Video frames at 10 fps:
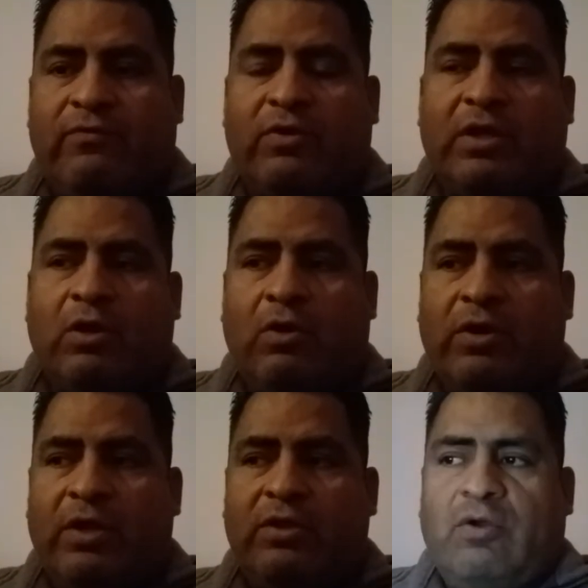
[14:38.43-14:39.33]
For the
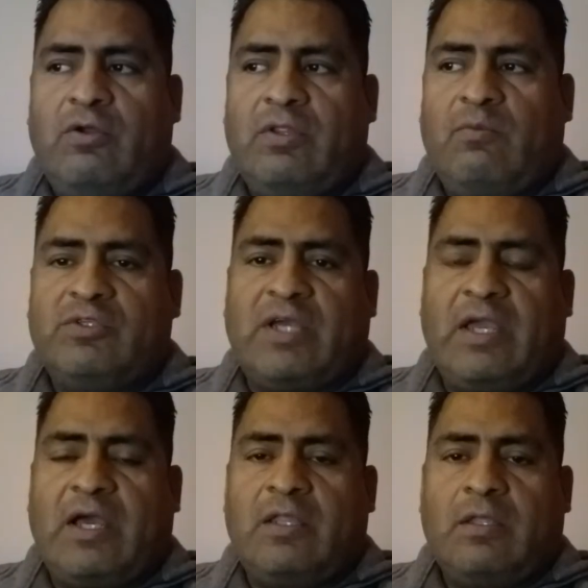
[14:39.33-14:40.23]
glory and the honor of the Most High
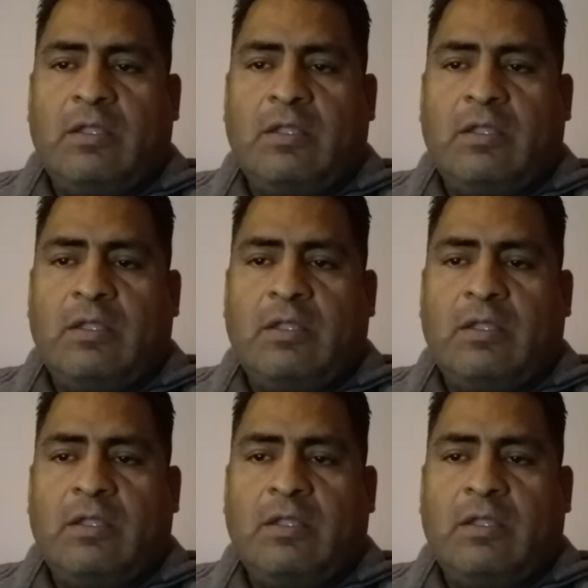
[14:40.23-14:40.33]
God.